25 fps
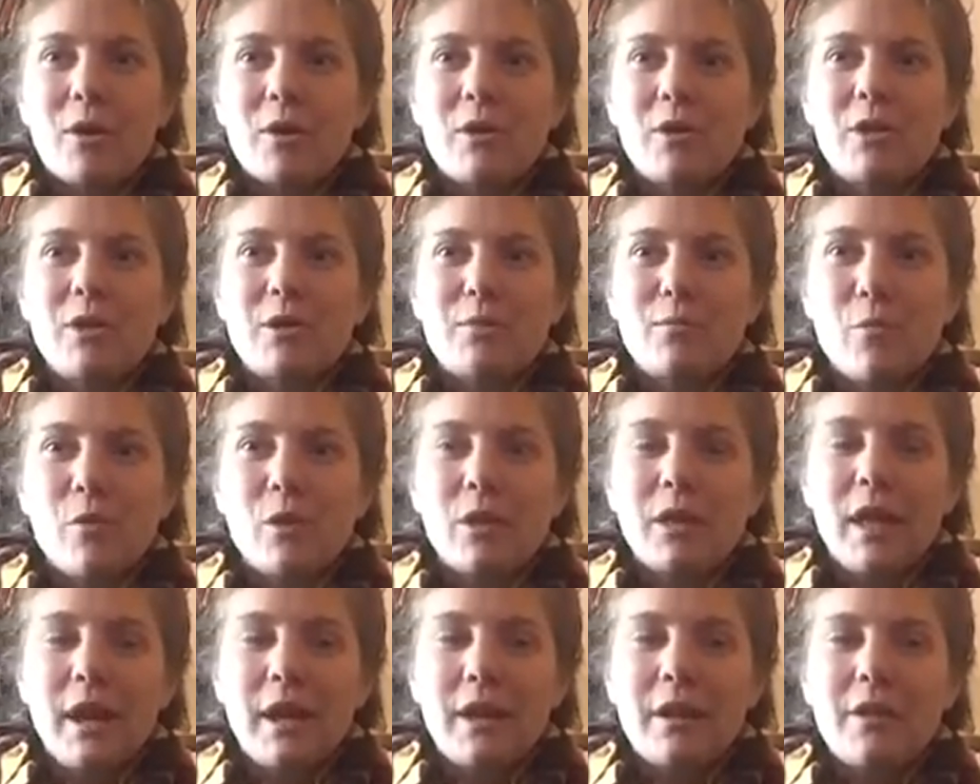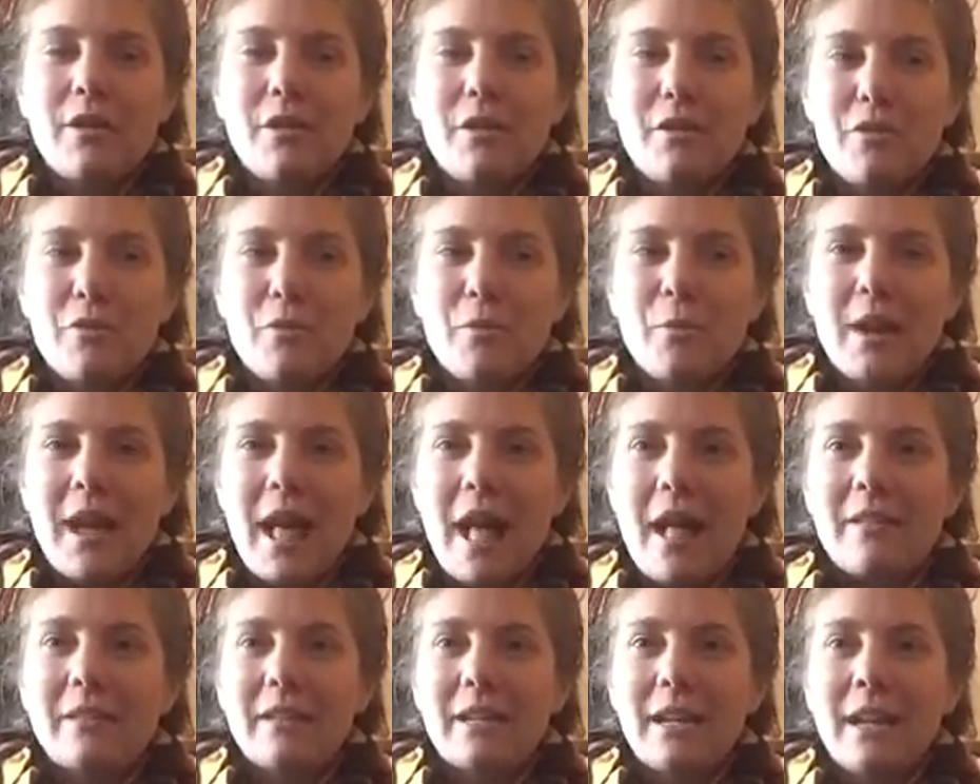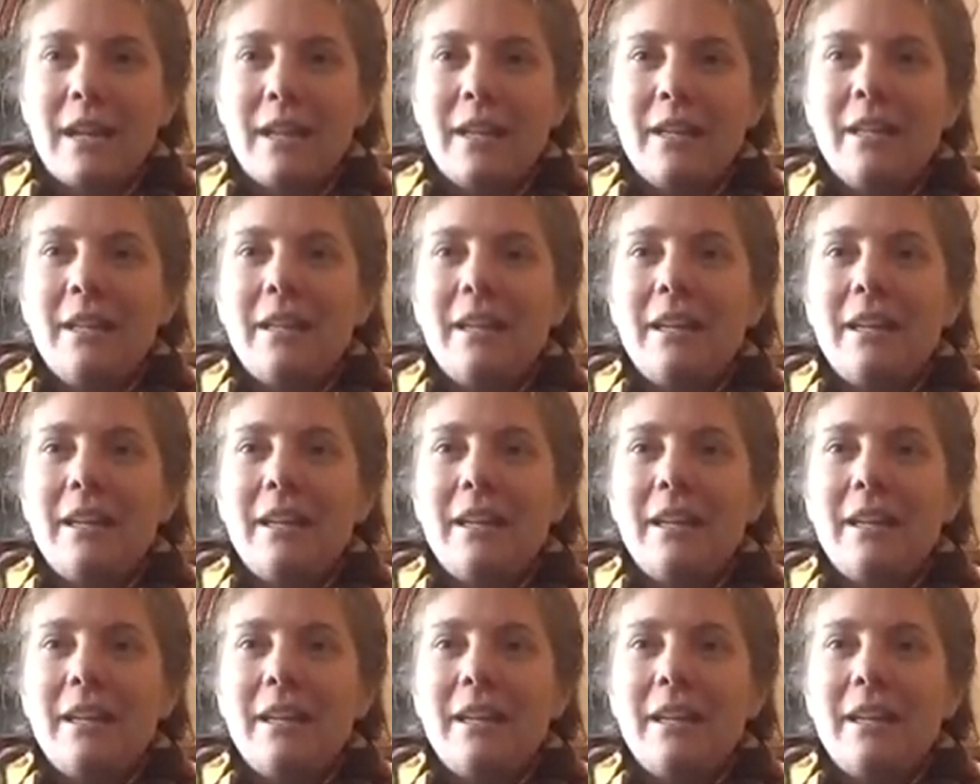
It's just more like the reality.